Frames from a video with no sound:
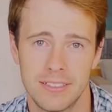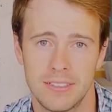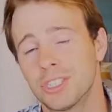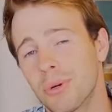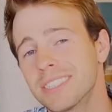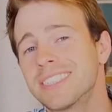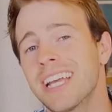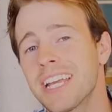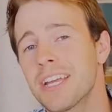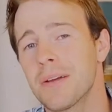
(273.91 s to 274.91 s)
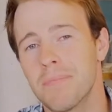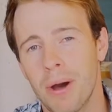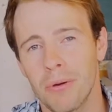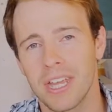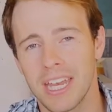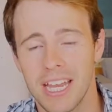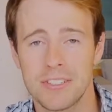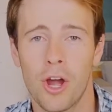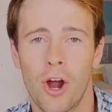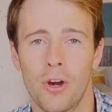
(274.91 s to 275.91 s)
So our second component is
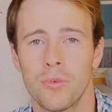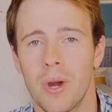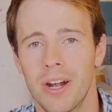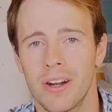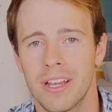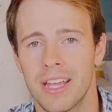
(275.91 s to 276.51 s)
hardware.